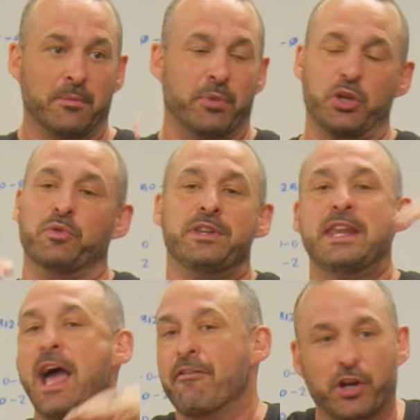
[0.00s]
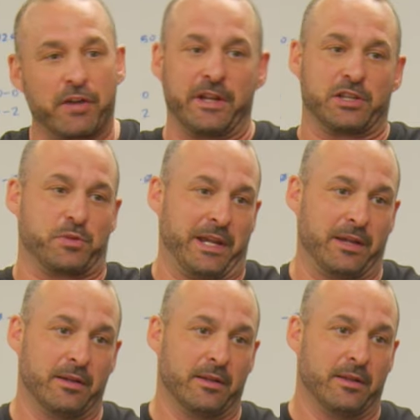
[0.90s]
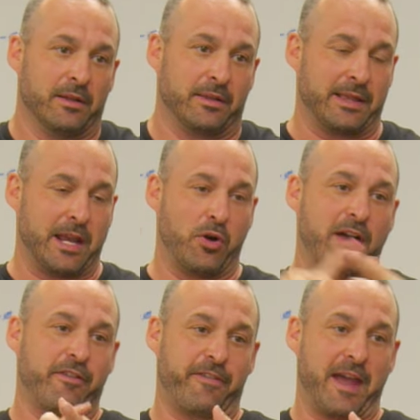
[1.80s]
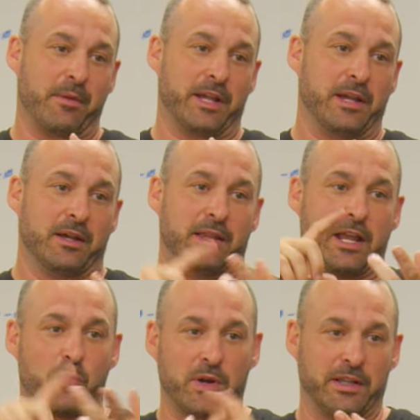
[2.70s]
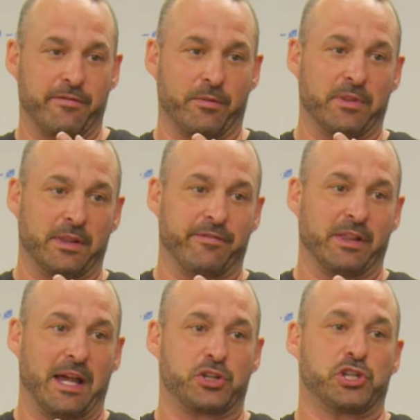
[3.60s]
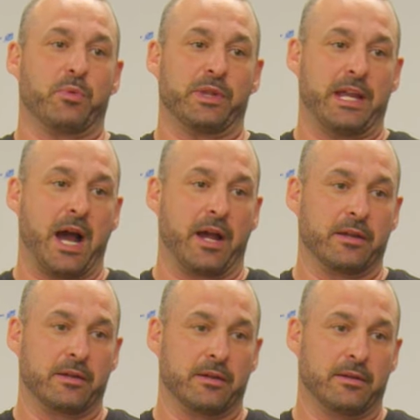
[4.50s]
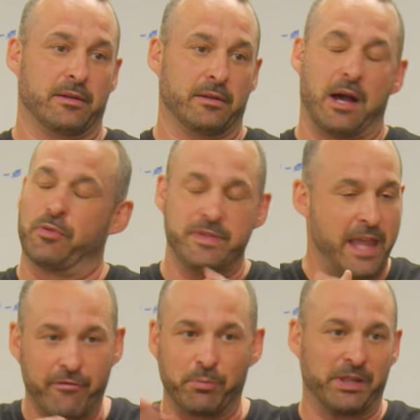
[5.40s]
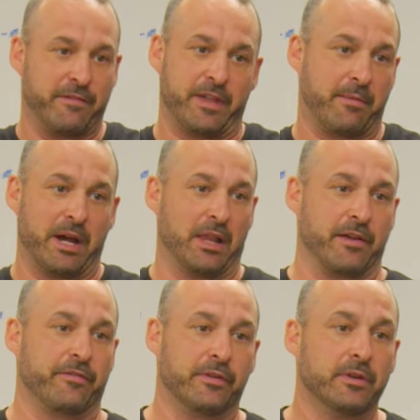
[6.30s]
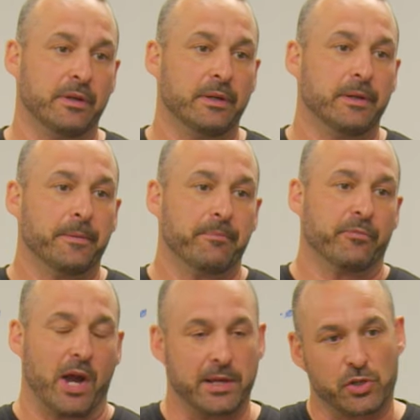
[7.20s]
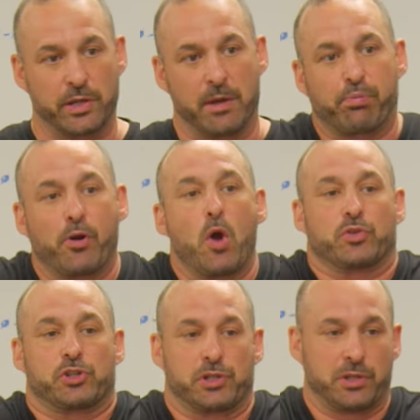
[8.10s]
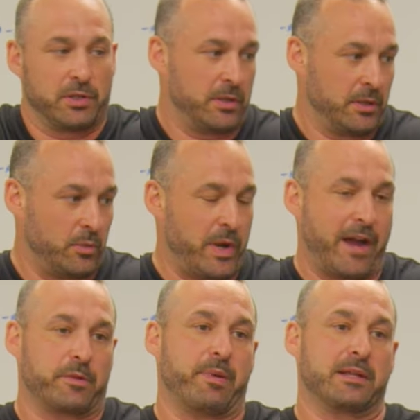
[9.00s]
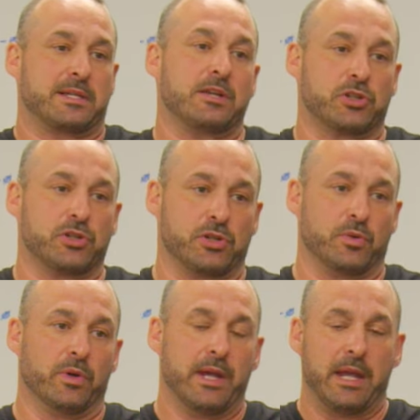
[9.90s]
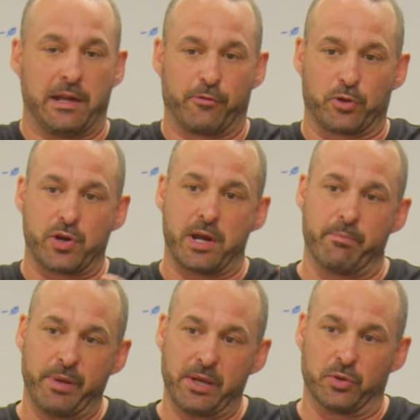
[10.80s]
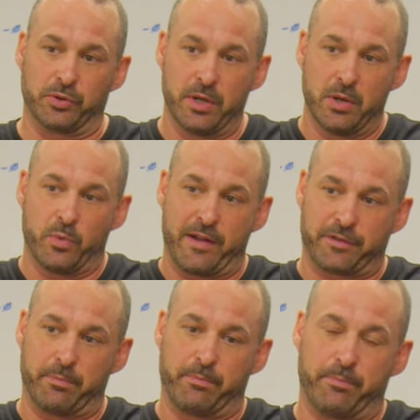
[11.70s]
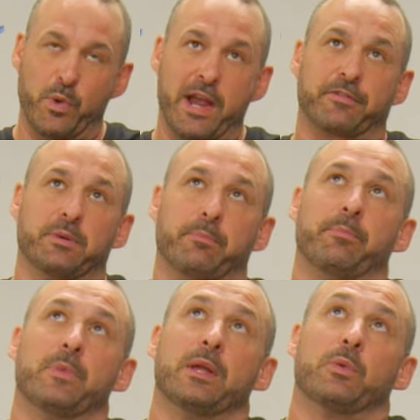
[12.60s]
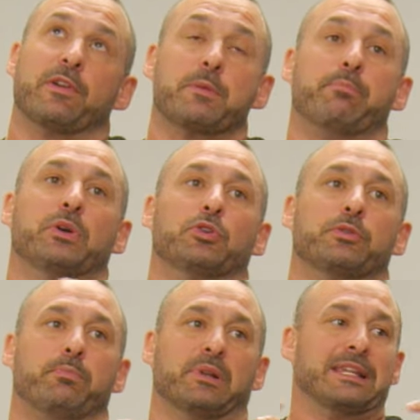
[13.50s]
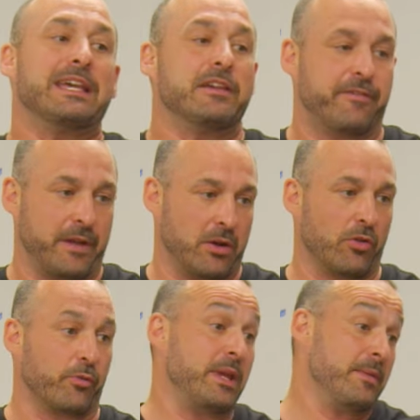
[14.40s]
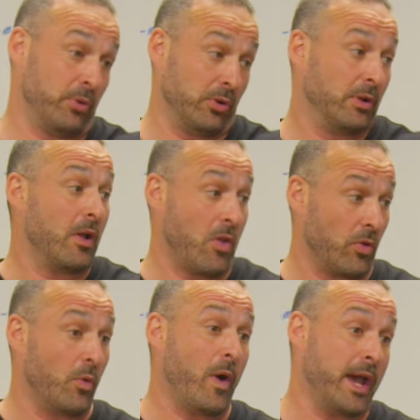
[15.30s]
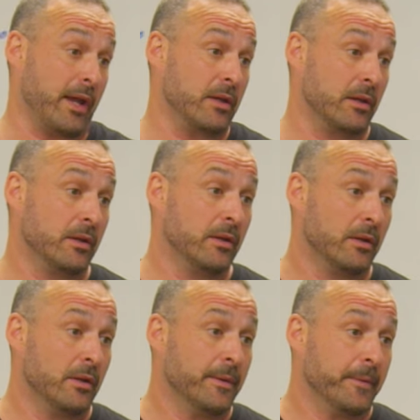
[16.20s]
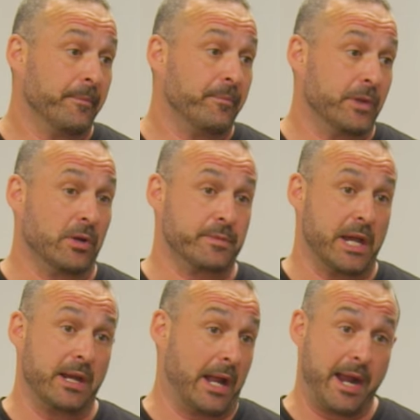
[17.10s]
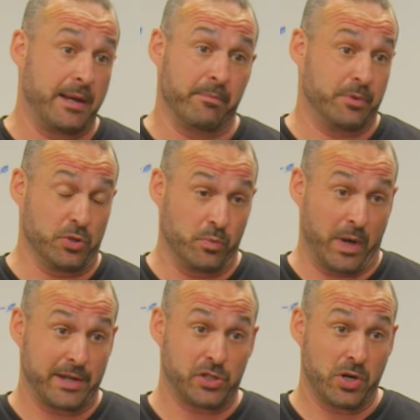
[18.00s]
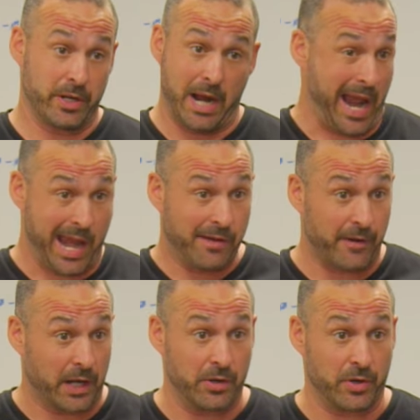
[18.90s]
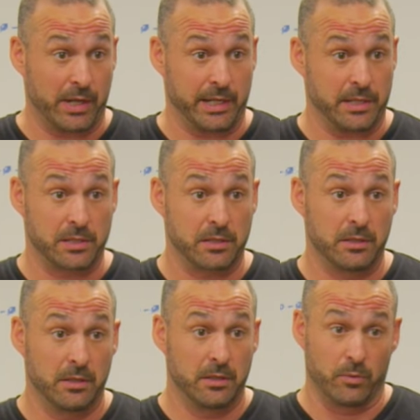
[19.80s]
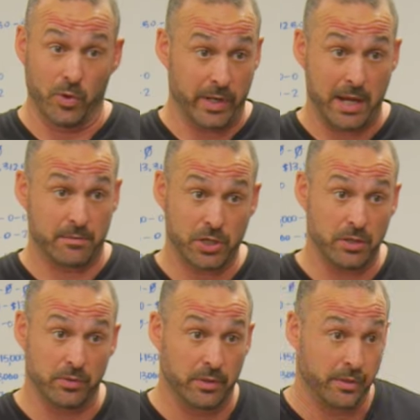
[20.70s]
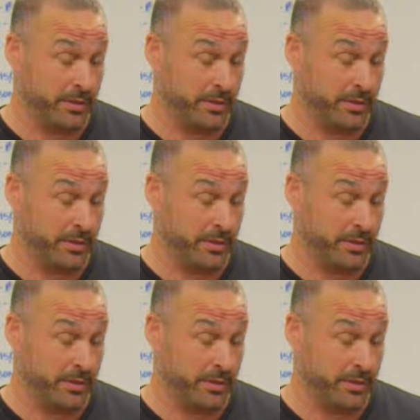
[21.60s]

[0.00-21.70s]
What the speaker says: But you'll never convince me that they don't have a family and they don't want to leave them living like shit when they die. I'll never believe that in my life. All right? So the approach we have to pay attention to. And if we're trying to build, we have to build belief in other people along the way. You know what I'm saying? When I started, I hated fucking internet leads. We're getting them too.